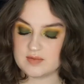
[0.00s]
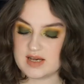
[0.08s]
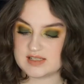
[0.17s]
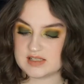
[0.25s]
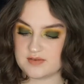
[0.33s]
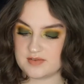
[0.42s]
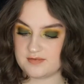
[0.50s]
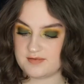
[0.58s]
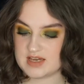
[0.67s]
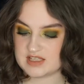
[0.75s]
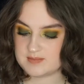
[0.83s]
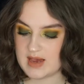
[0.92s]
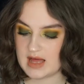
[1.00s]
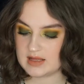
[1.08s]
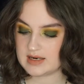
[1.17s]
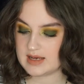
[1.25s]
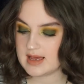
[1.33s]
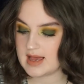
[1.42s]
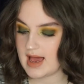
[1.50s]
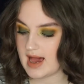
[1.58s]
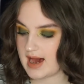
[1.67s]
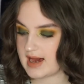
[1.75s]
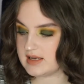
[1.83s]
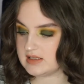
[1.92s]
the rest of the face palette
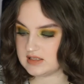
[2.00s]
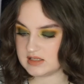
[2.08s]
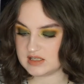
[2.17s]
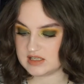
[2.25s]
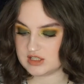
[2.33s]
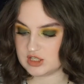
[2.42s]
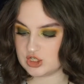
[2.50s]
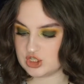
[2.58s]
has this